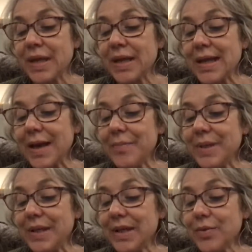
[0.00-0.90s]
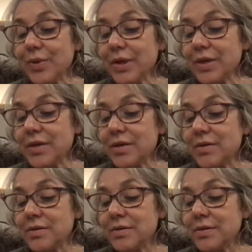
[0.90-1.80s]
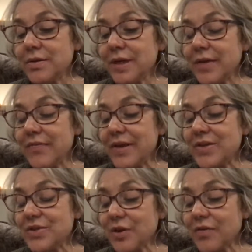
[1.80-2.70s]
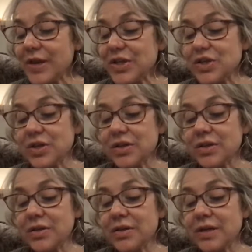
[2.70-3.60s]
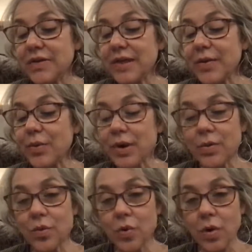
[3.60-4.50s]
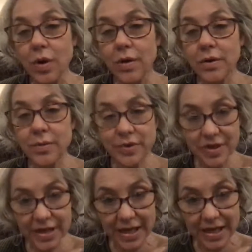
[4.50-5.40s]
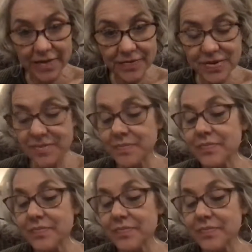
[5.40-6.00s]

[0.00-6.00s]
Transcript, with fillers: Now many were ill, they faced starvation, and they were at war with the natives.